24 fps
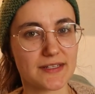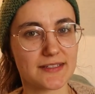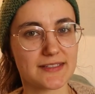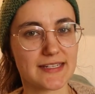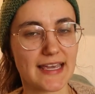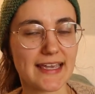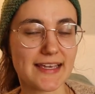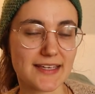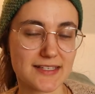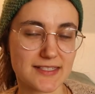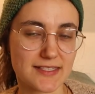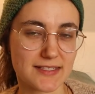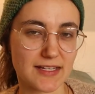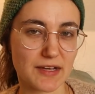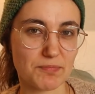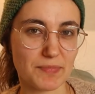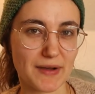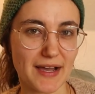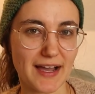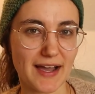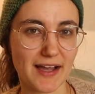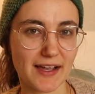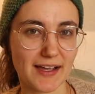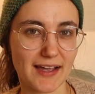take a step
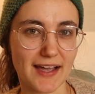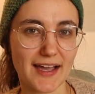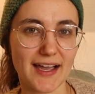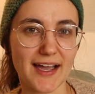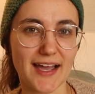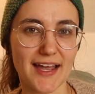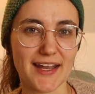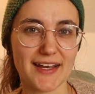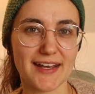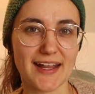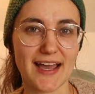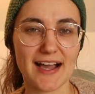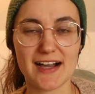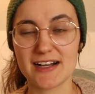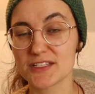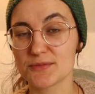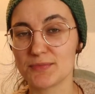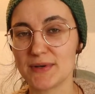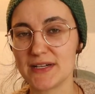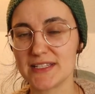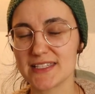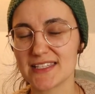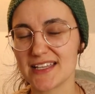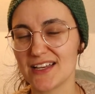back, and
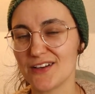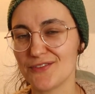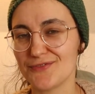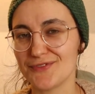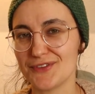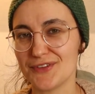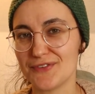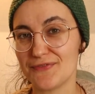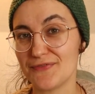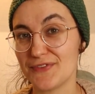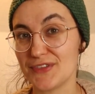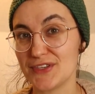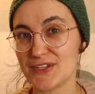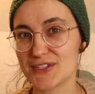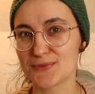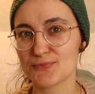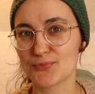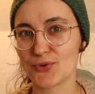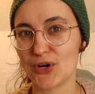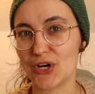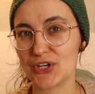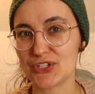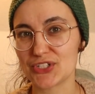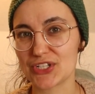ask myself if this
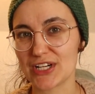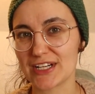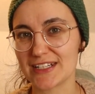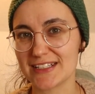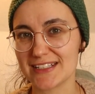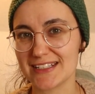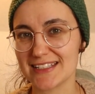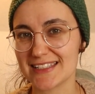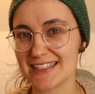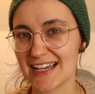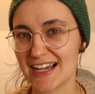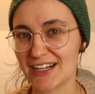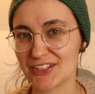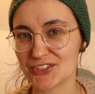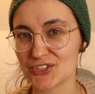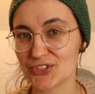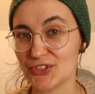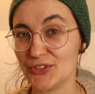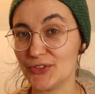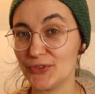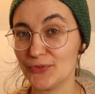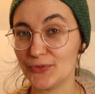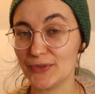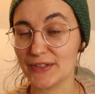project is
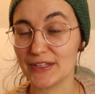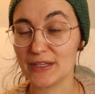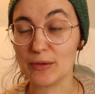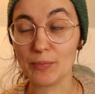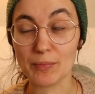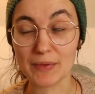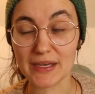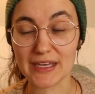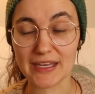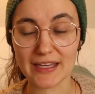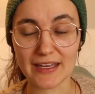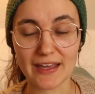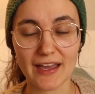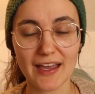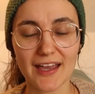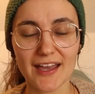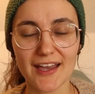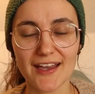actually really me,